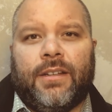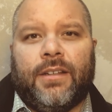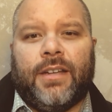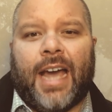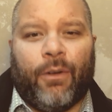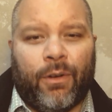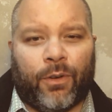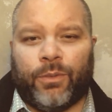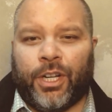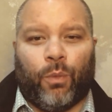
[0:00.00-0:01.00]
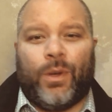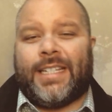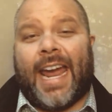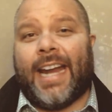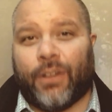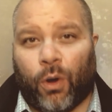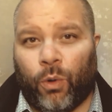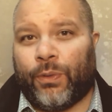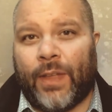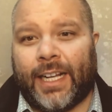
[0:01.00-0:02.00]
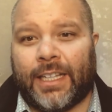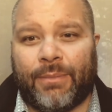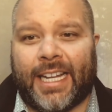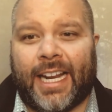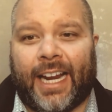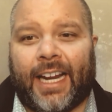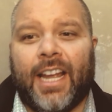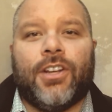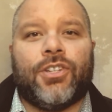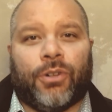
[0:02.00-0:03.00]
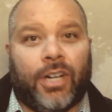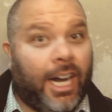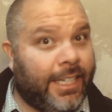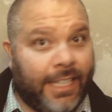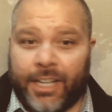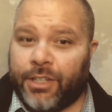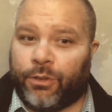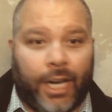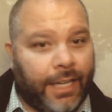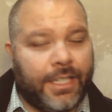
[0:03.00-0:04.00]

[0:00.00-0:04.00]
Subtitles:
However, we tanked the whole thing in the beginning, so God needed to create this